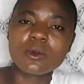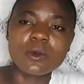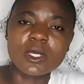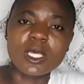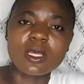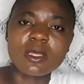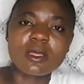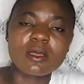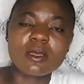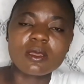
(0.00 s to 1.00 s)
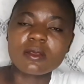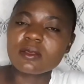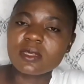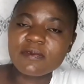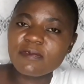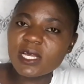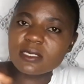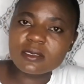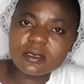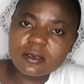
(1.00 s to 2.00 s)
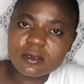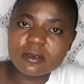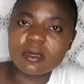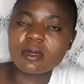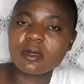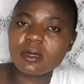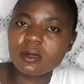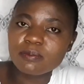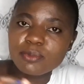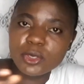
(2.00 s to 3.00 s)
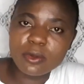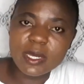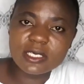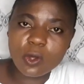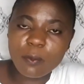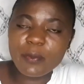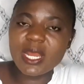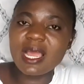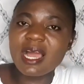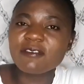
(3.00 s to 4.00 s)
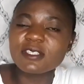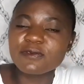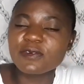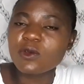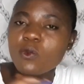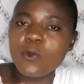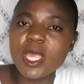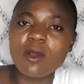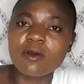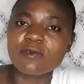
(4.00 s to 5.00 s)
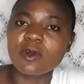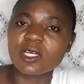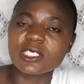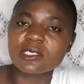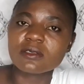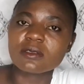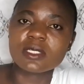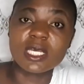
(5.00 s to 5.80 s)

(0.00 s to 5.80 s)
Okay, different POS company have different way of lodging